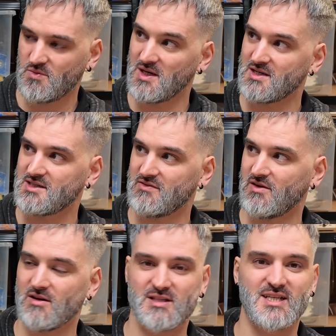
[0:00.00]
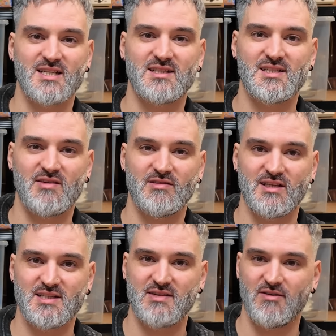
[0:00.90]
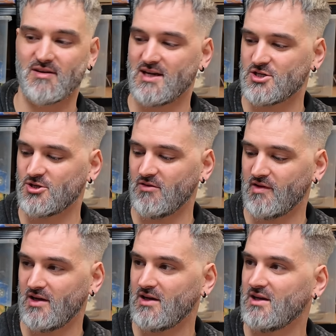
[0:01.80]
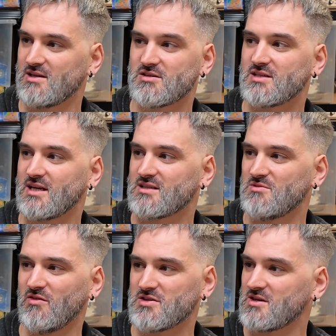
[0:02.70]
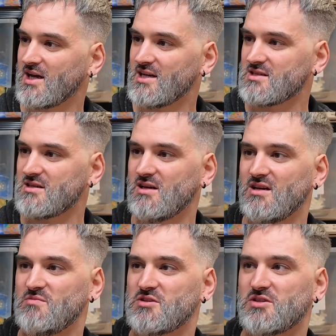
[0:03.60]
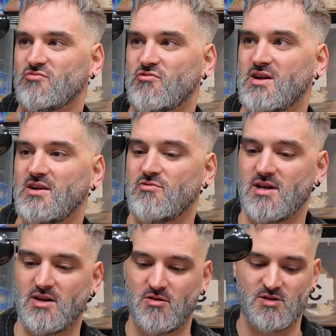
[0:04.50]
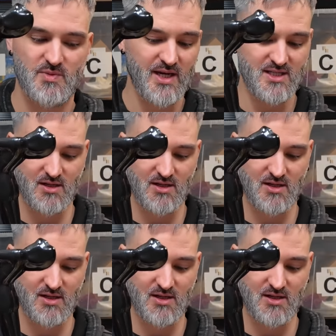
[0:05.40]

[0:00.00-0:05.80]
Probably list it for like 60, 70 see if I can get a shot of it. Just take some offers, I guess. But just a really, really nice piece.